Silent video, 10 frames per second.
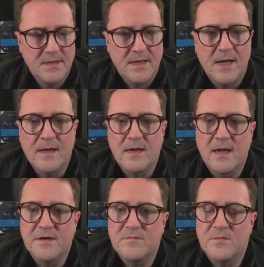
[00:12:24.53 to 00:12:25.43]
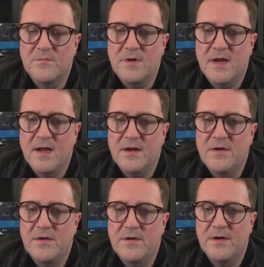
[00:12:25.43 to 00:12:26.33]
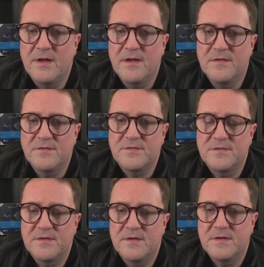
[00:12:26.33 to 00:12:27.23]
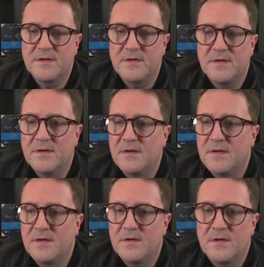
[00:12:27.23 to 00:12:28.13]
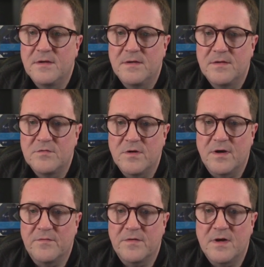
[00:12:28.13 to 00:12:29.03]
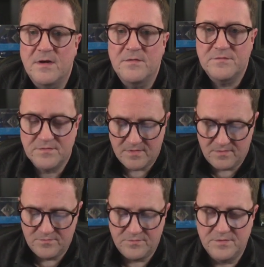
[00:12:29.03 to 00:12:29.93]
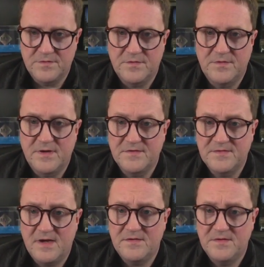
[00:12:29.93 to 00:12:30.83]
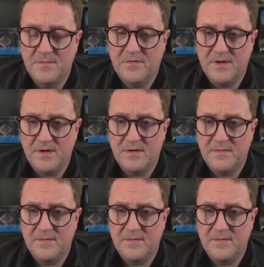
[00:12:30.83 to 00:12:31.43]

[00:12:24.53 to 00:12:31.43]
And the last one we had here is chart of accounts. So I'll do the exact same thing.